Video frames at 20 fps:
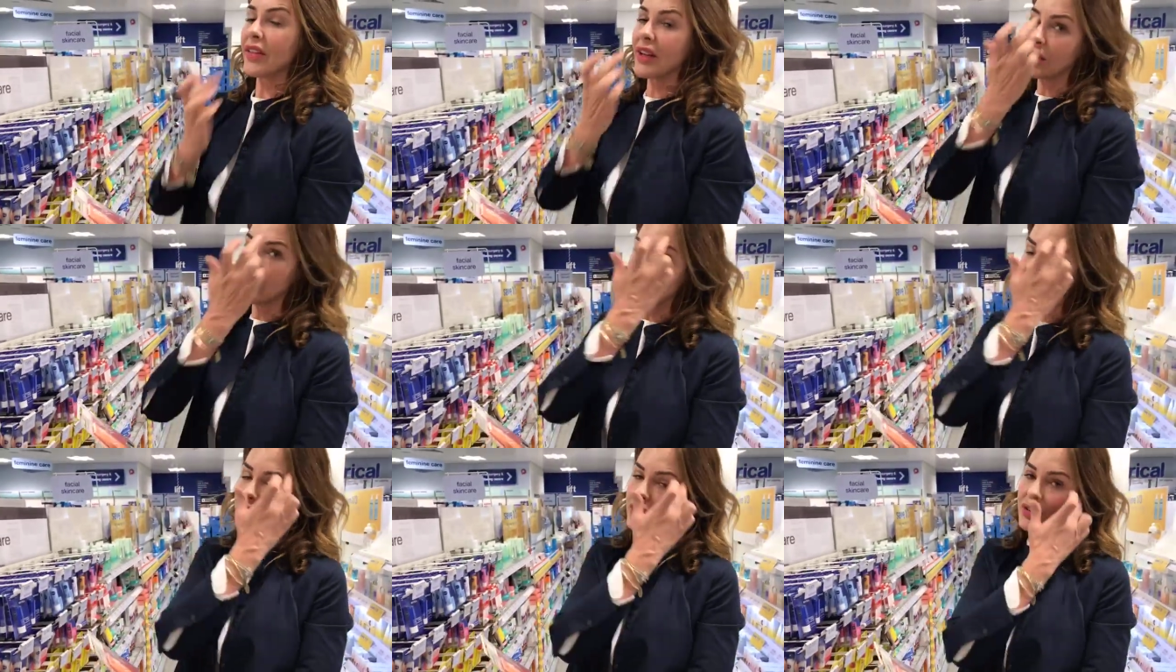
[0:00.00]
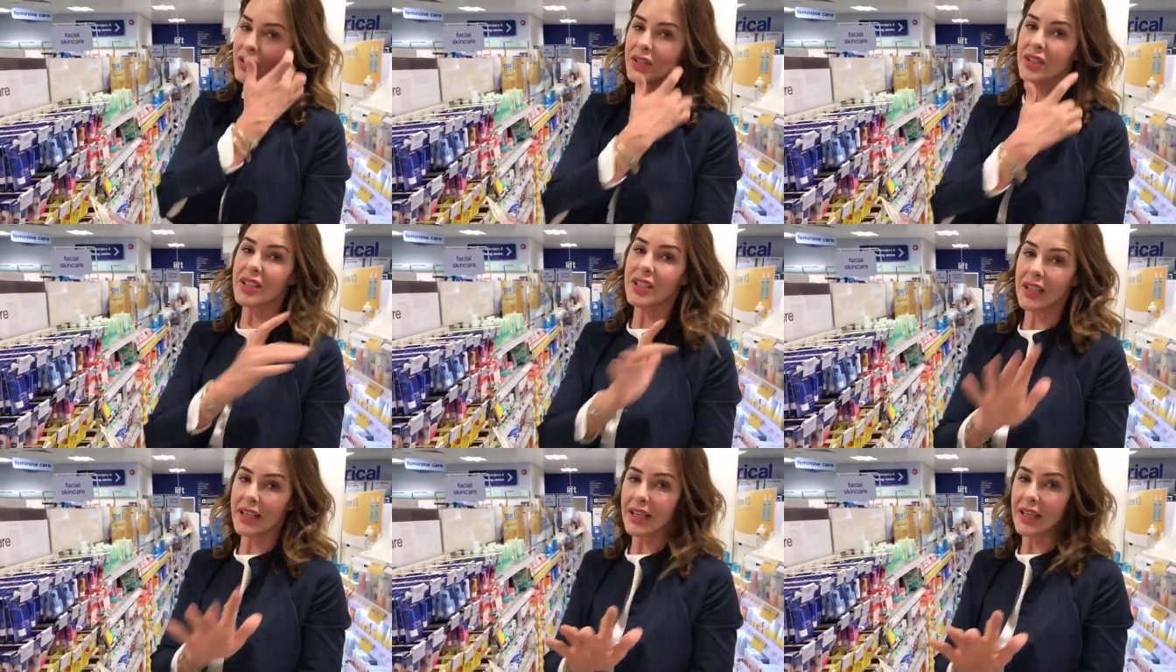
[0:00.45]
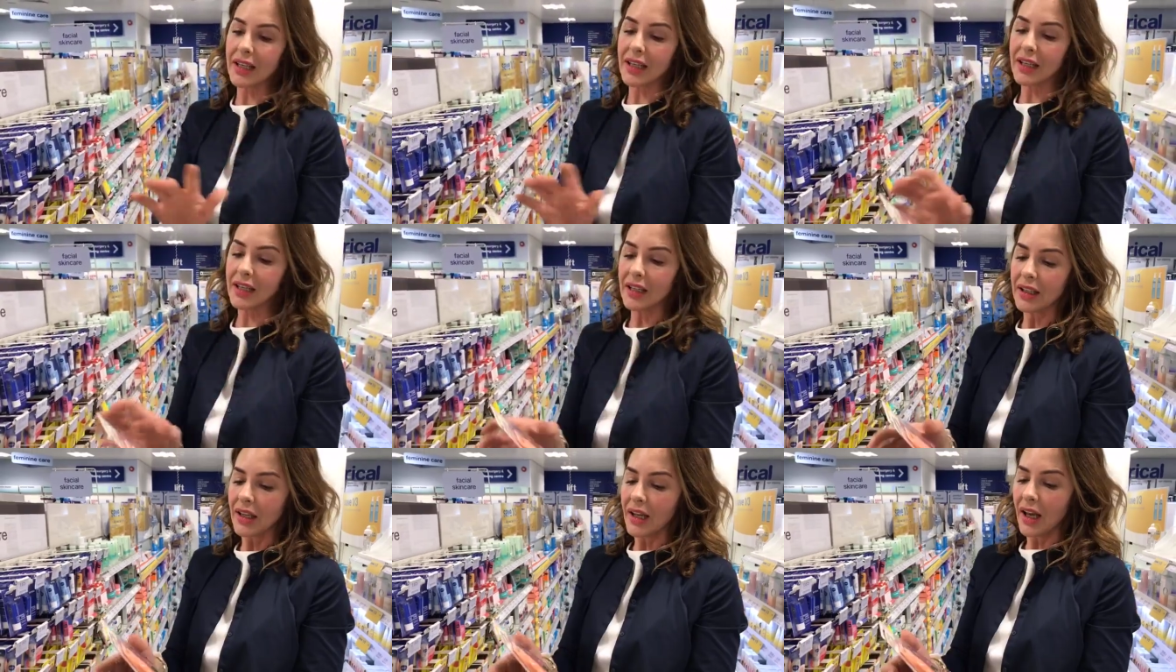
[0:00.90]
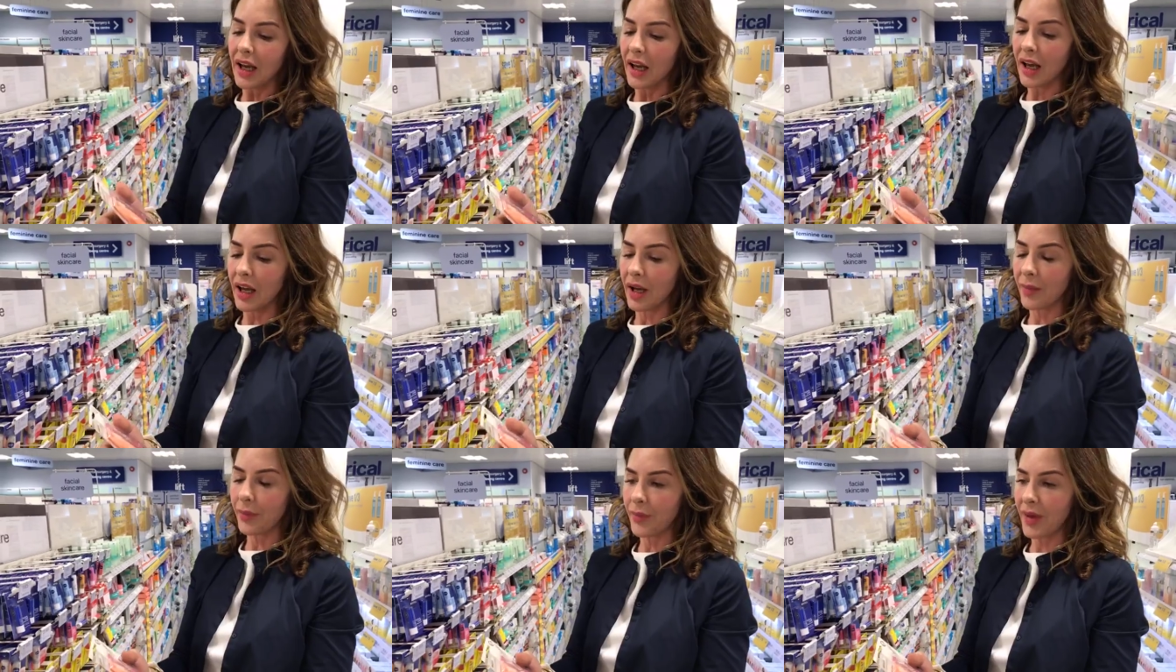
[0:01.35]
They're not too sticky.
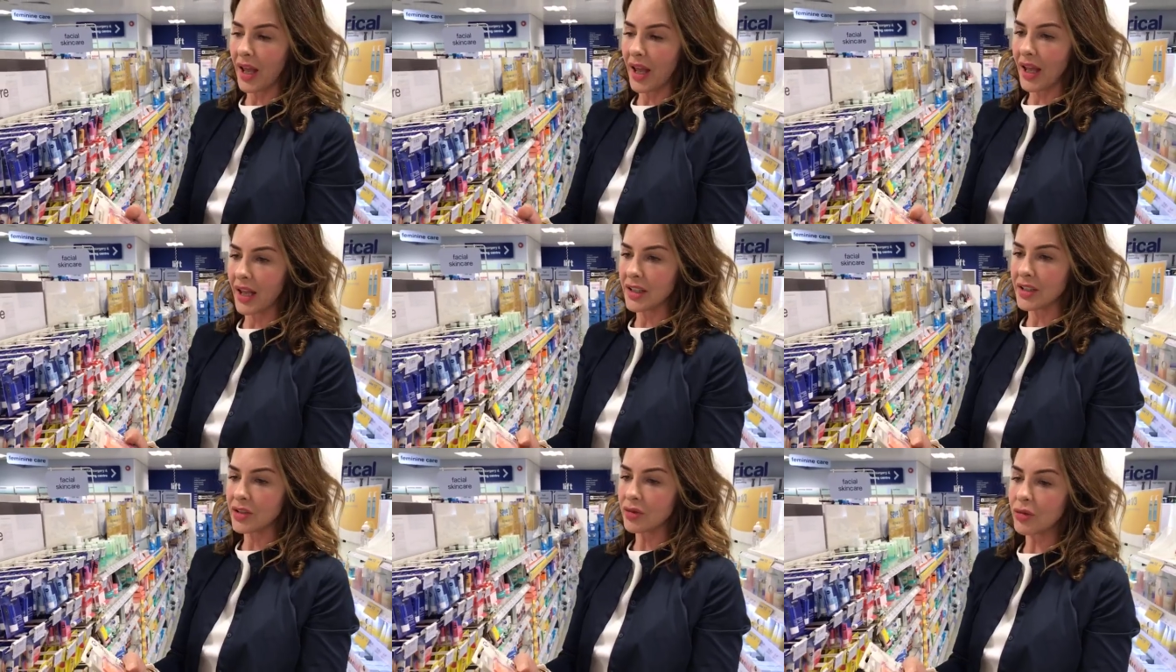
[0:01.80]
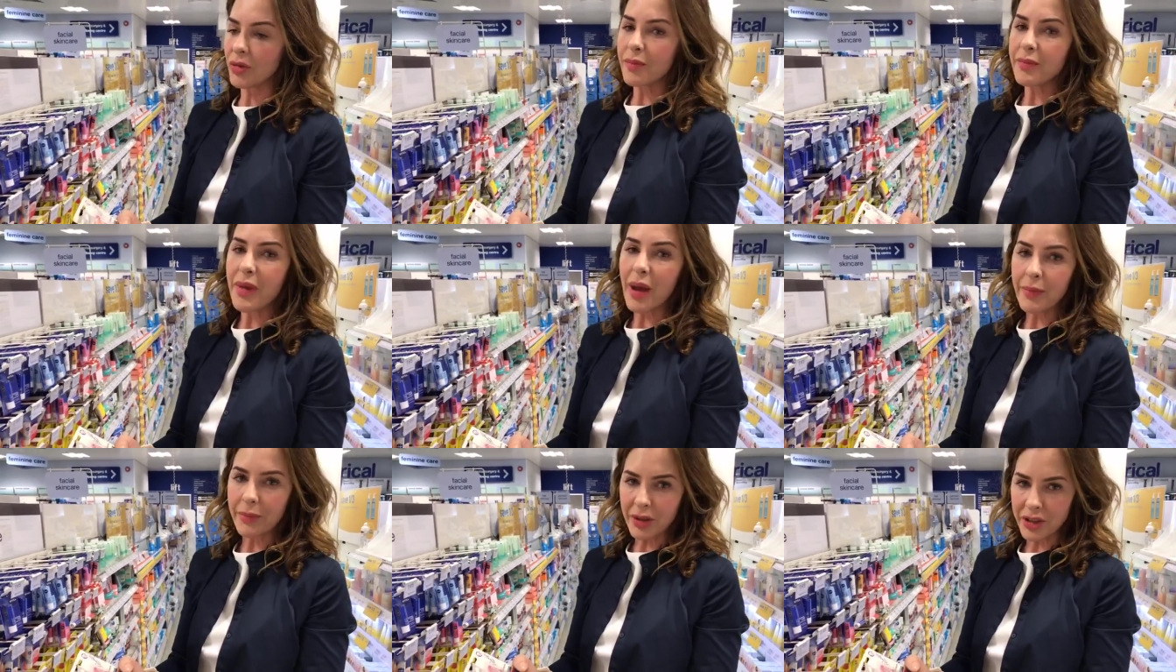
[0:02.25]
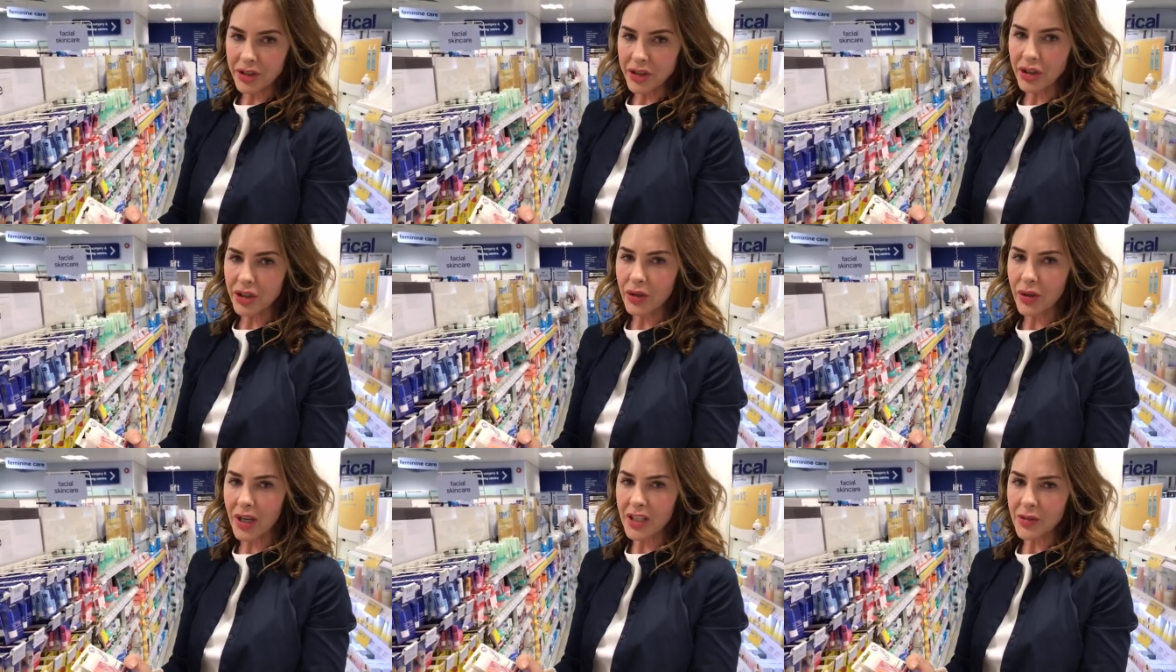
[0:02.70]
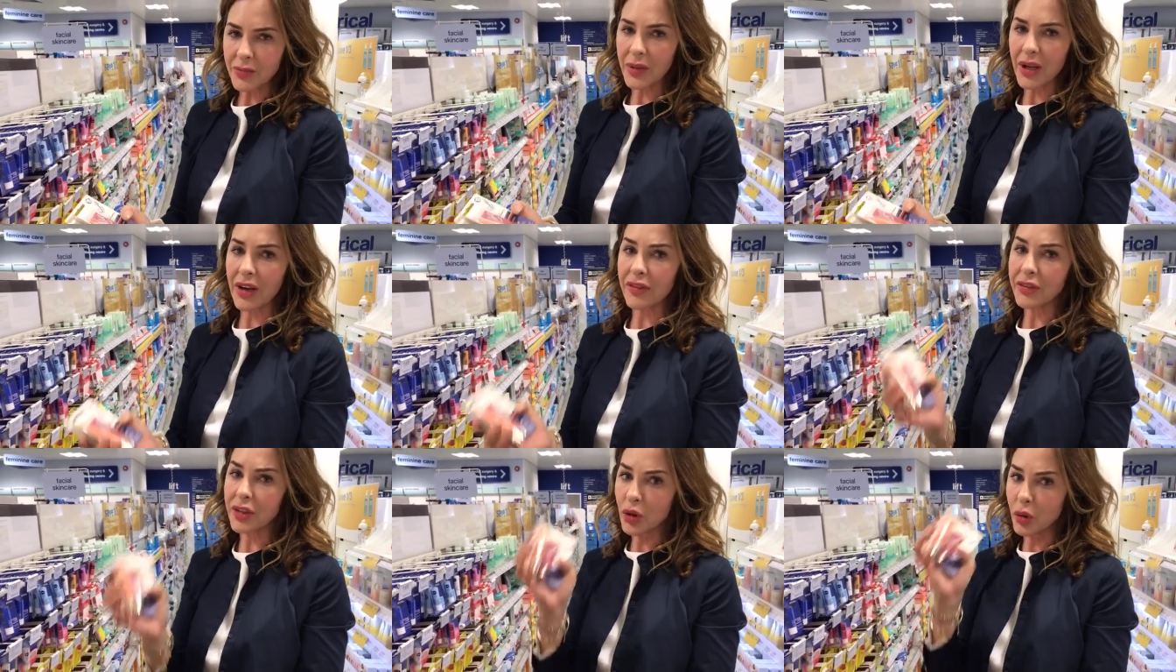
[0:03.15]
Um, and remember to
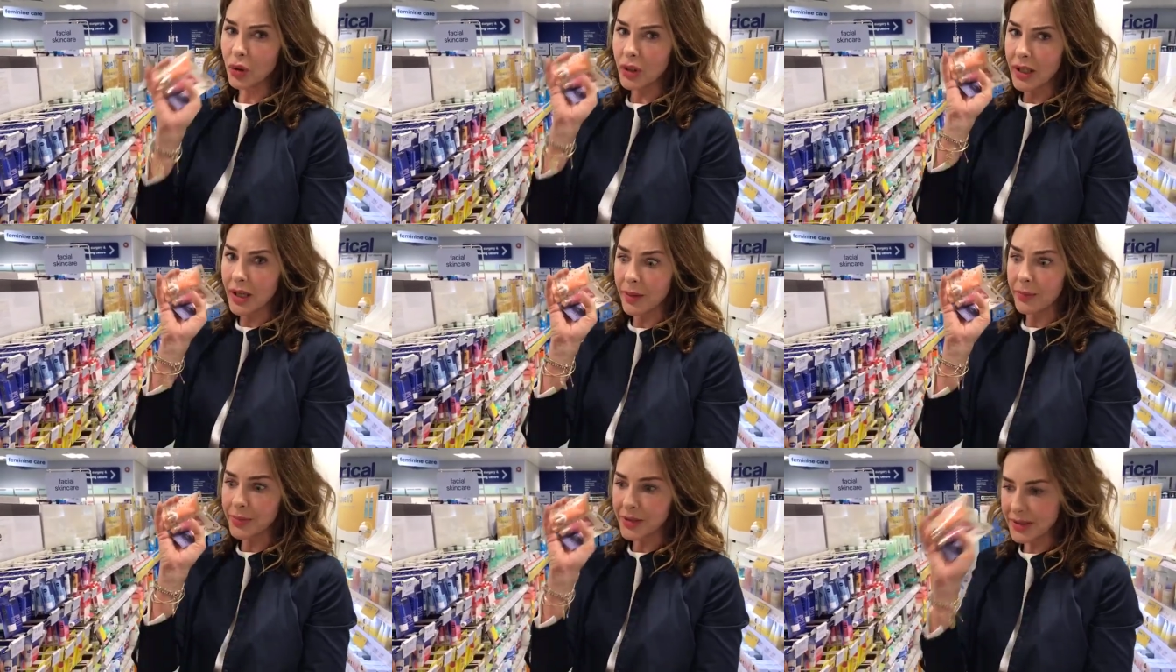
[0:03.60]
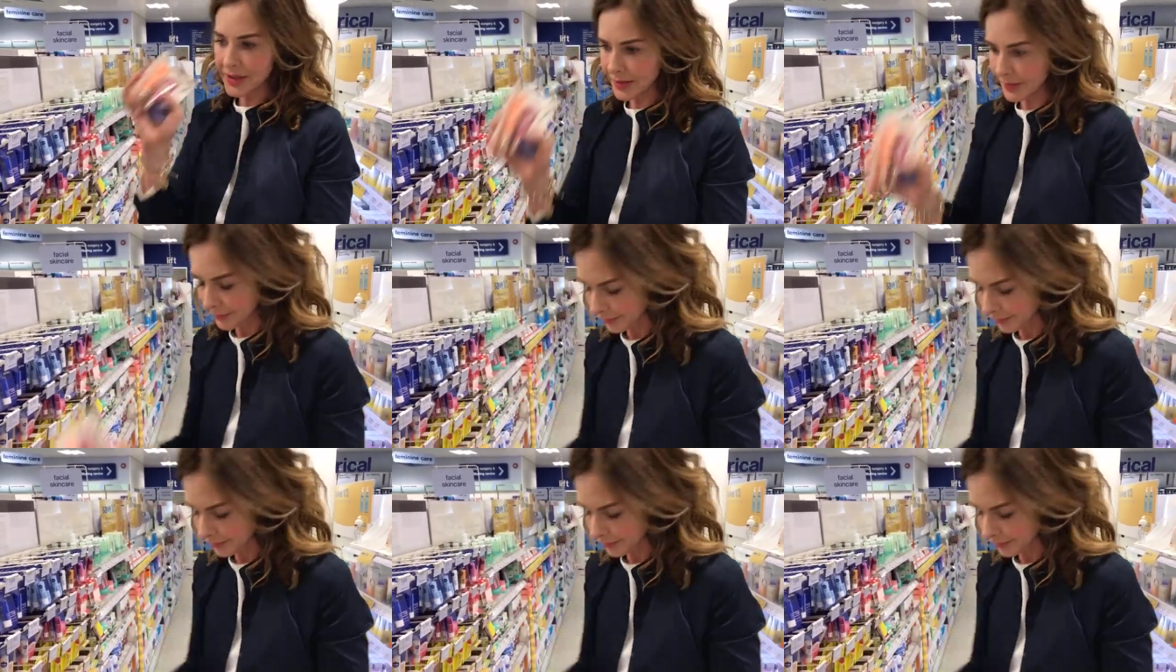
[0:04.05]
SPF your lips